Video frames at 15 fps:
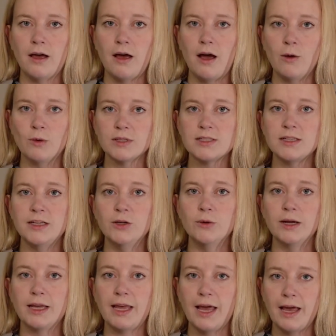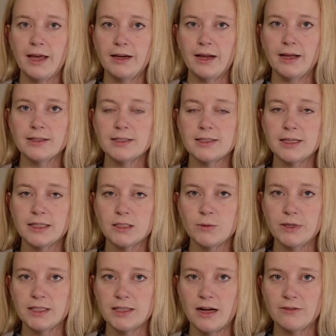I will see you again at 6
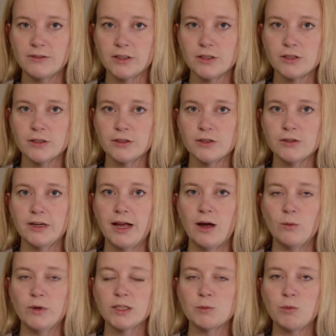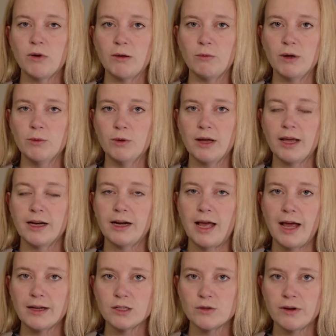weeks after surgery, at which point we will get an
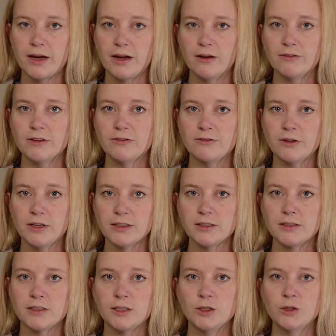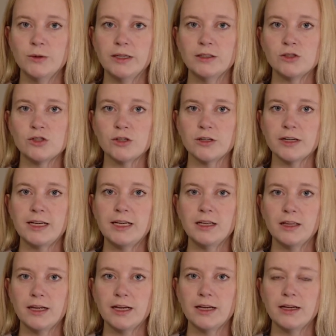X-ray of the foot to ensure
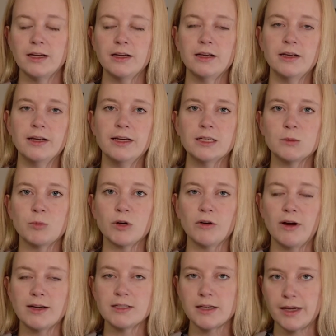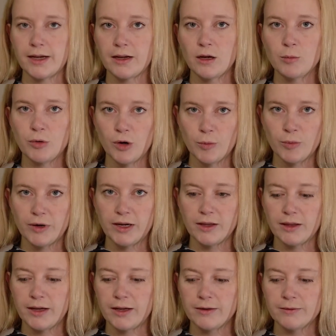healing is progressing
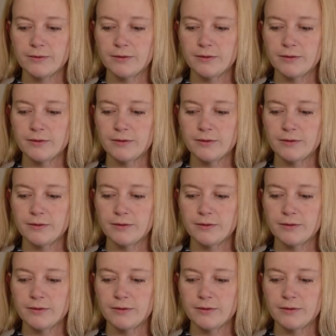appropriately.